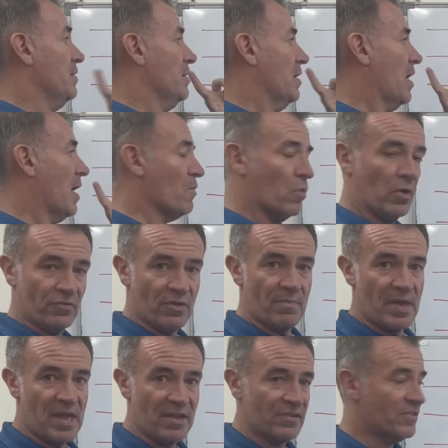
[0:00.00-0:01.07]
I was
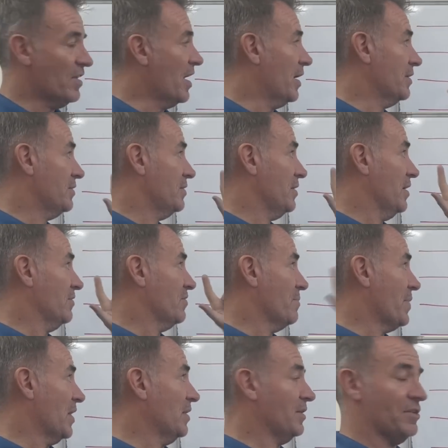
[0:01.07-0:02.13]
amazed at its
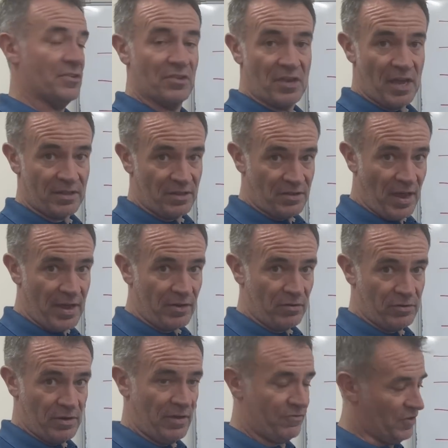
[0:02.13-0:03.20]
ability to take the tanker,
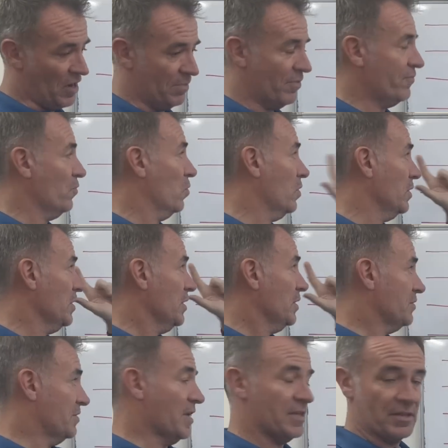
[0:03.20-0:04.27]
I've said it before,
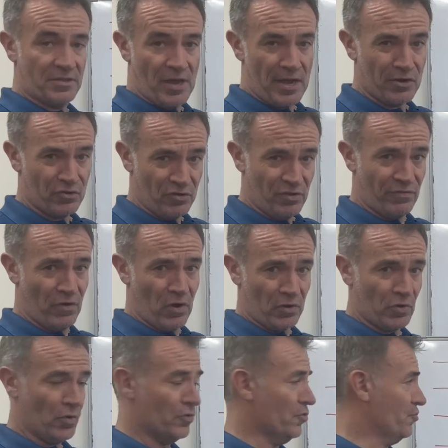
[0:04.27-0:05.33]
take the tanker to the far
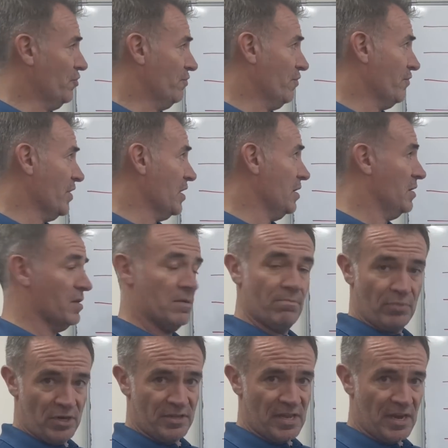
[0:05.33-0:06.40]
corners of the field,
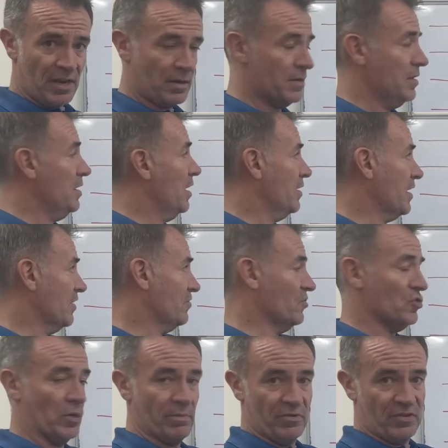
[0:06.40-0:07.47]
but it did it, and that's the
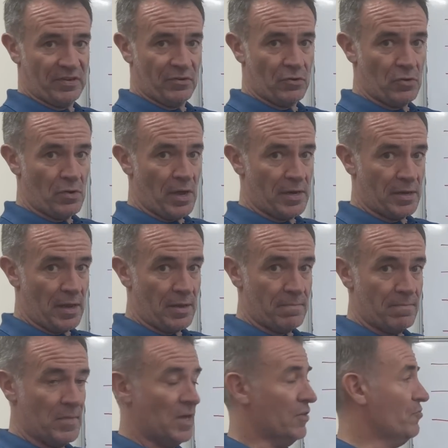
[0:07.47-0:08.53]
job of the 6290.
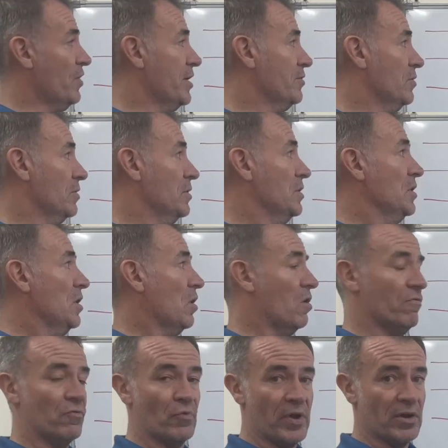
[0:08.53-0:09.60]
A tractor
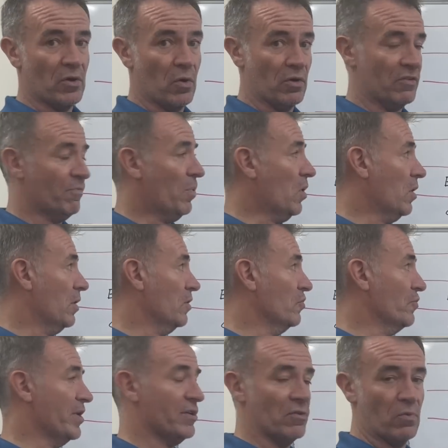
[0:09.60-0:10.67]
of greater horsepower,
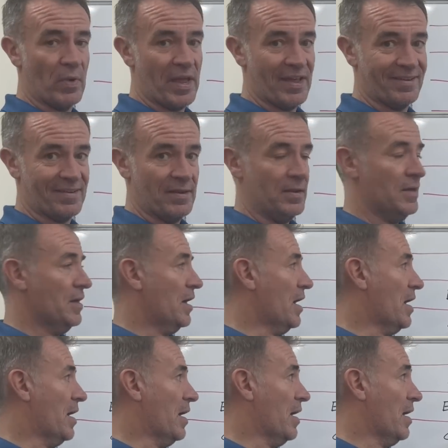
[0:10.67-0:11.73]
greater weight,
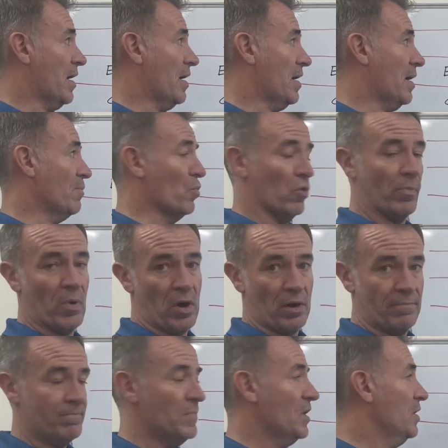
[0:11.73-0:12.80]
and more power.
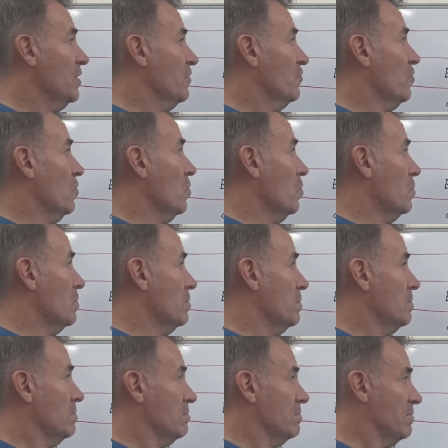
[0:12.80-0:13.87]
So
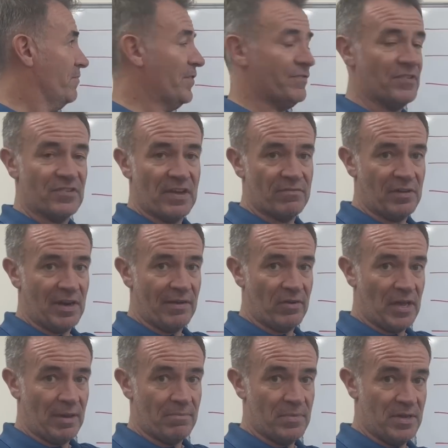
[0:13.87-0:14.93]

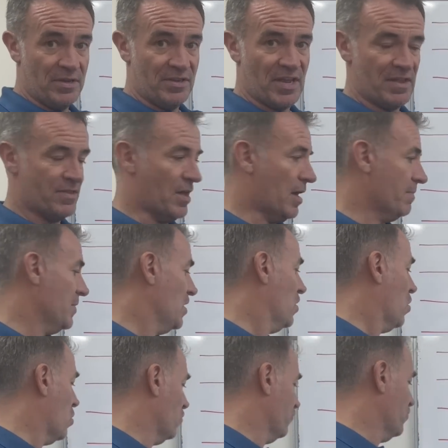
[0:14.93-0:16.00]
5711M did that.
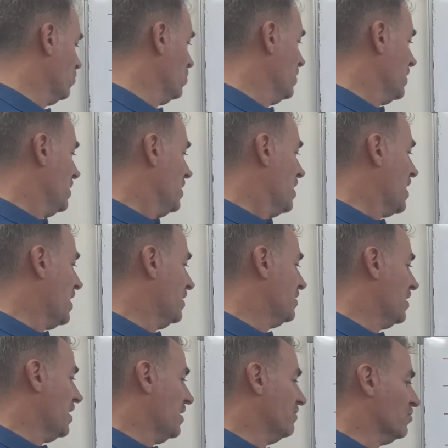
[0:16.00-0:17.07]
Also,
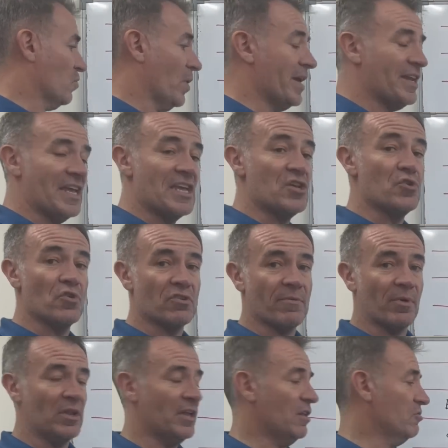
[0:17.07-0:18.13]
it is quite a
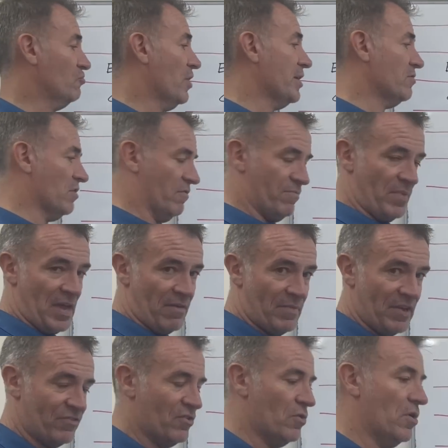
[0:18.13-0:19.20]
usable little tractor. I may have
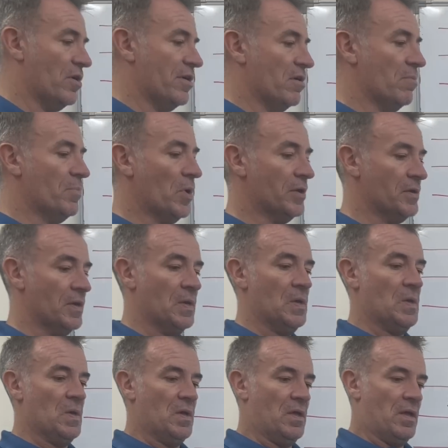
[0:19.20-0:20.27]
mentioned it earlier, but
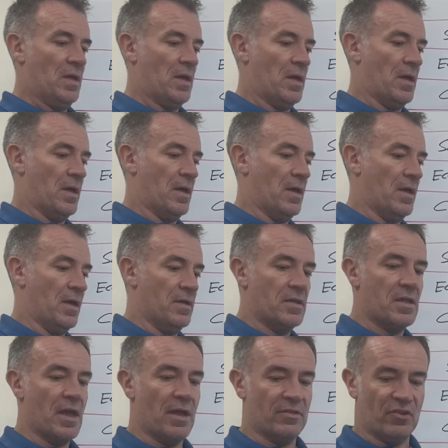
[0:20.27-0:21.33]

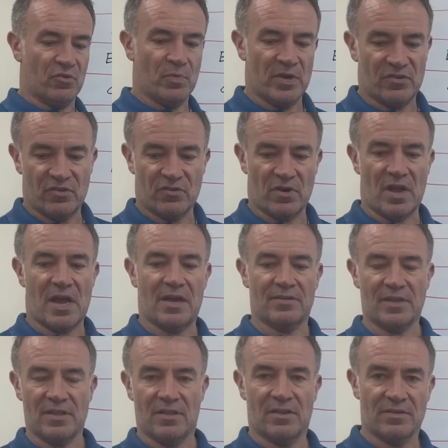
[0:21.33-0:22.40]
yeah, the switches are handy.